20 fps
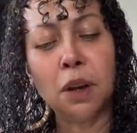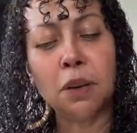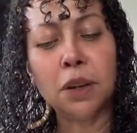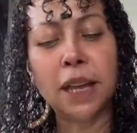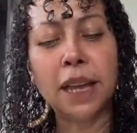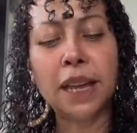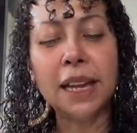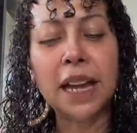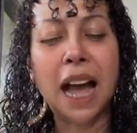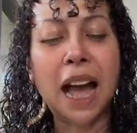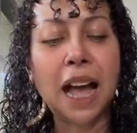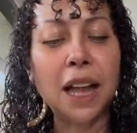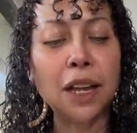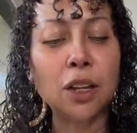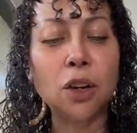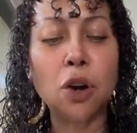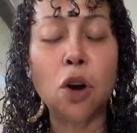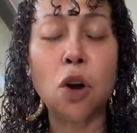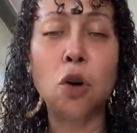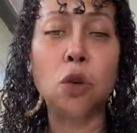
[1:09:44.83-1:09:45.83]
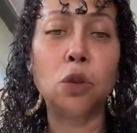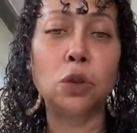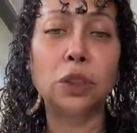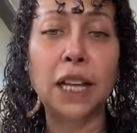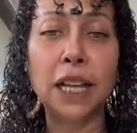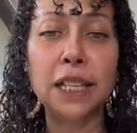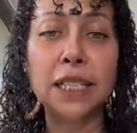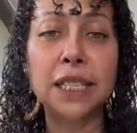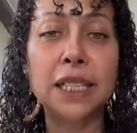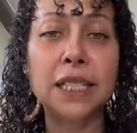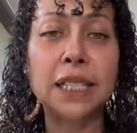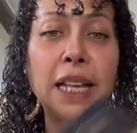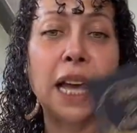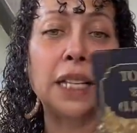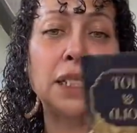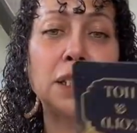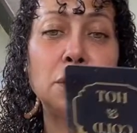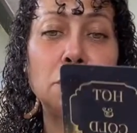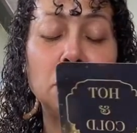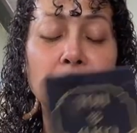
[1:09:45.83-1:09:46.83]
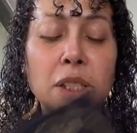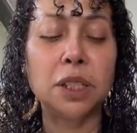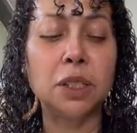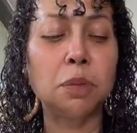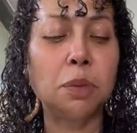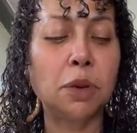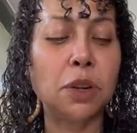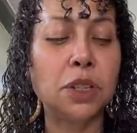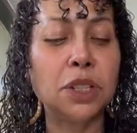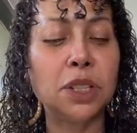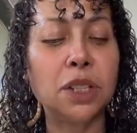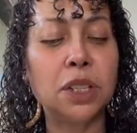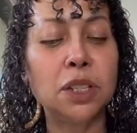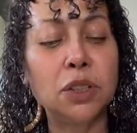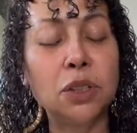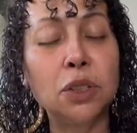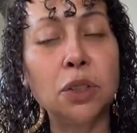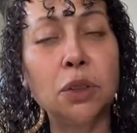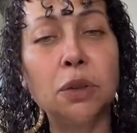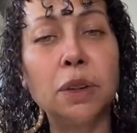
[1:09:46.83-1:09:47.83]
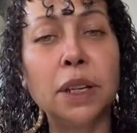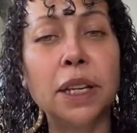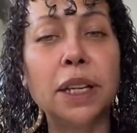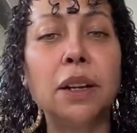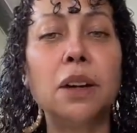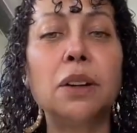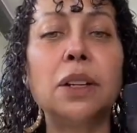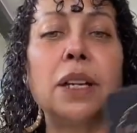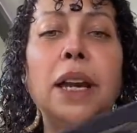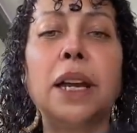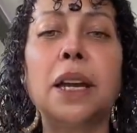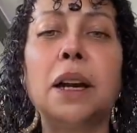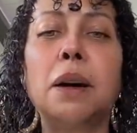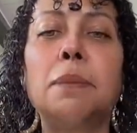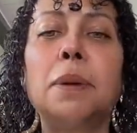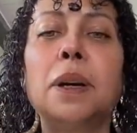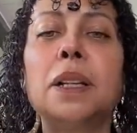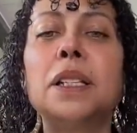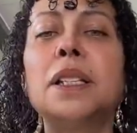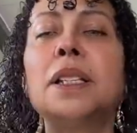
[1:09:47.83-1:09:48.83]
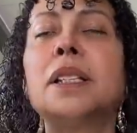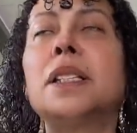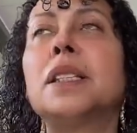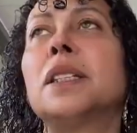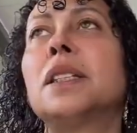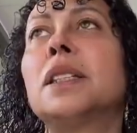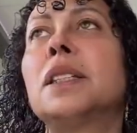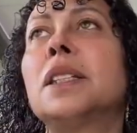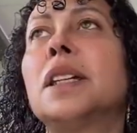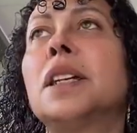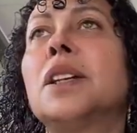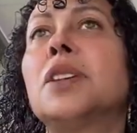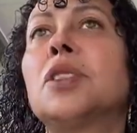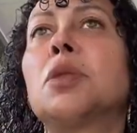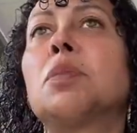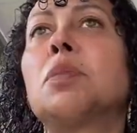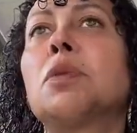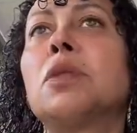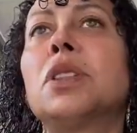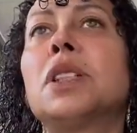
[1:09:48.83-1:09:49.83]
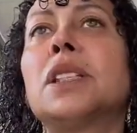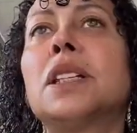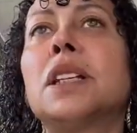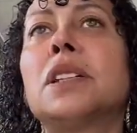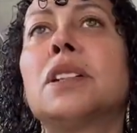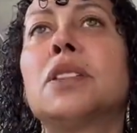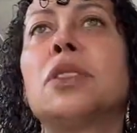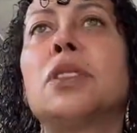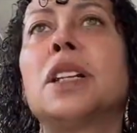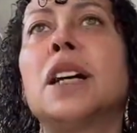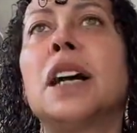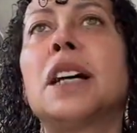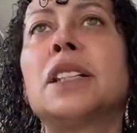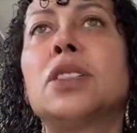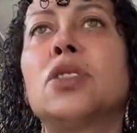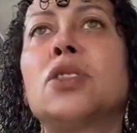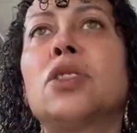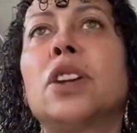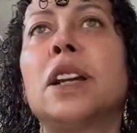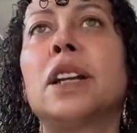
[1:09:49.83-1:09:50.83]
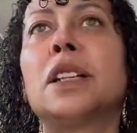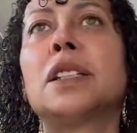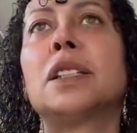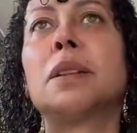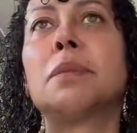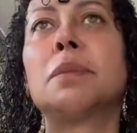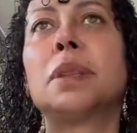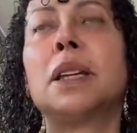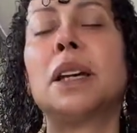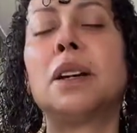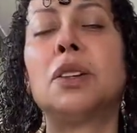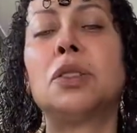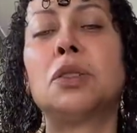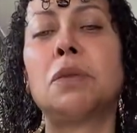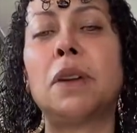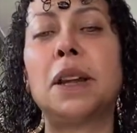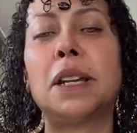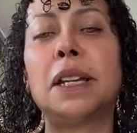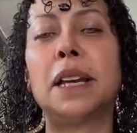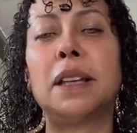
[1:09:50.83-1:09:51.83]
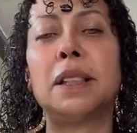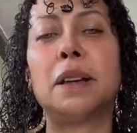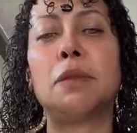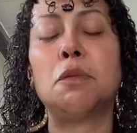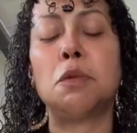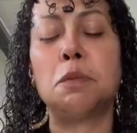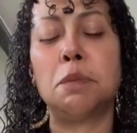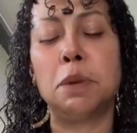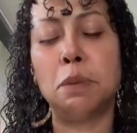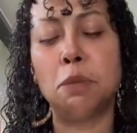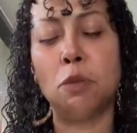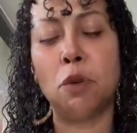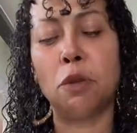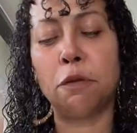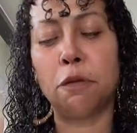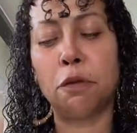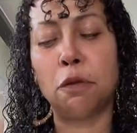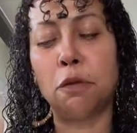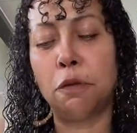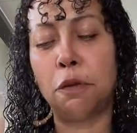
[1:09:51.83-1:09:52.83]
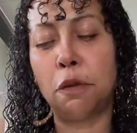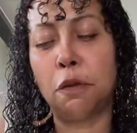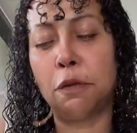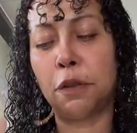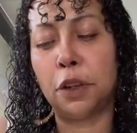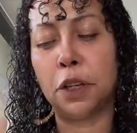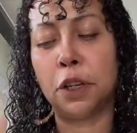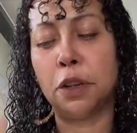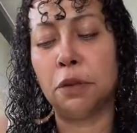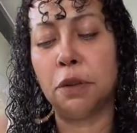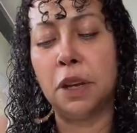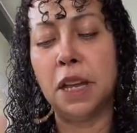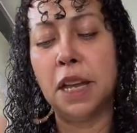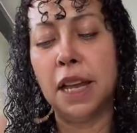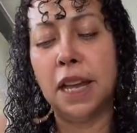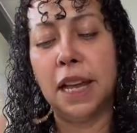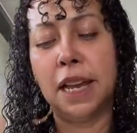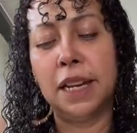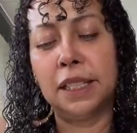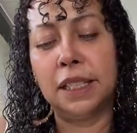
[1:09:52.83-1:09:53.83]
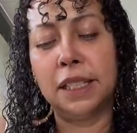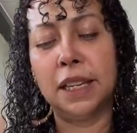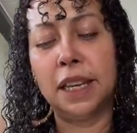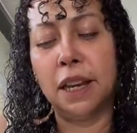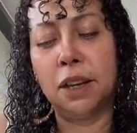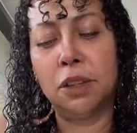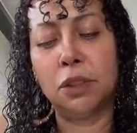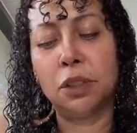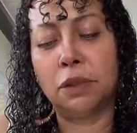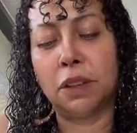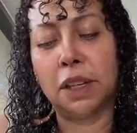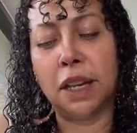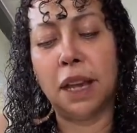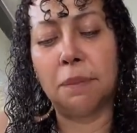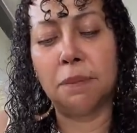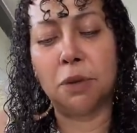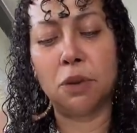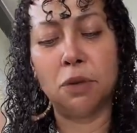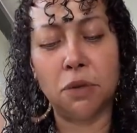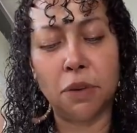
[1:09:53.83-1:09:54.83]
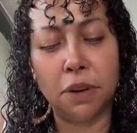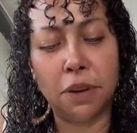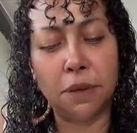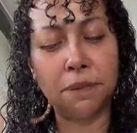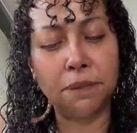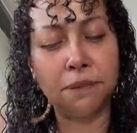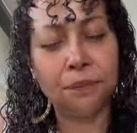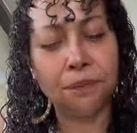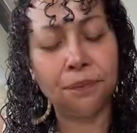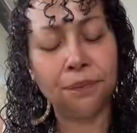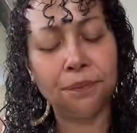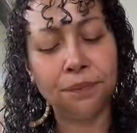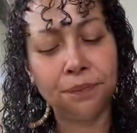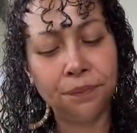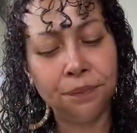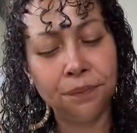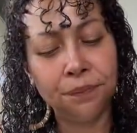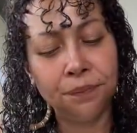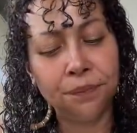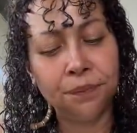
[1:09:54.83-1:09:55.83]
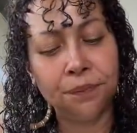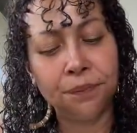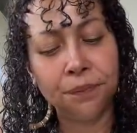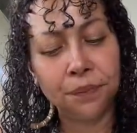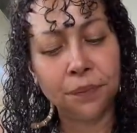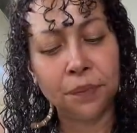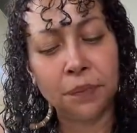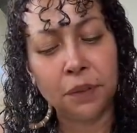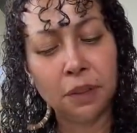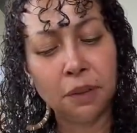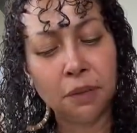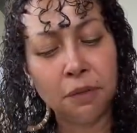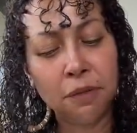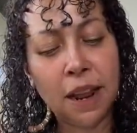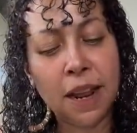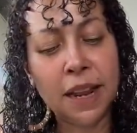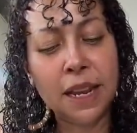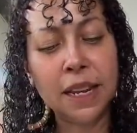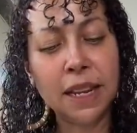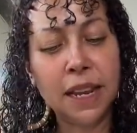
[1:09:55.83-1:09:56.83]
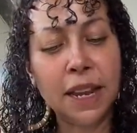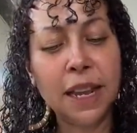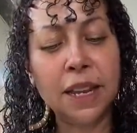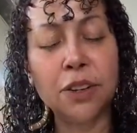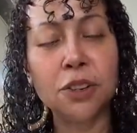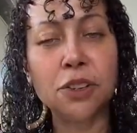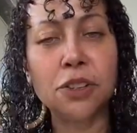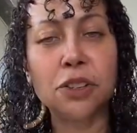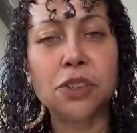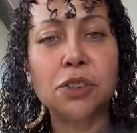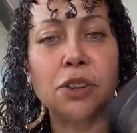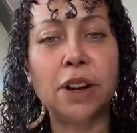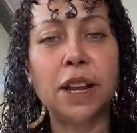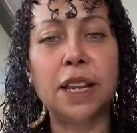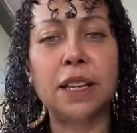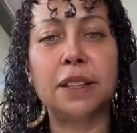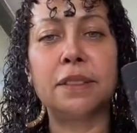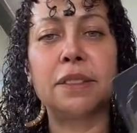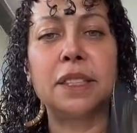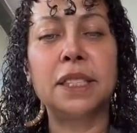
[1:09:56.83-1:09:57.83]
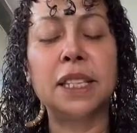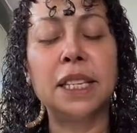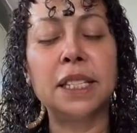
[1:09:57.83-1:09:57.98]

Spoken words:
Okay, hot and cold. That's exactly what this person is doing, okay? Abundance is near. Spirit's telling you to concentrate on something else right now that will be more fruitful for you. Anything else for Capricorn? Right? Inner strength.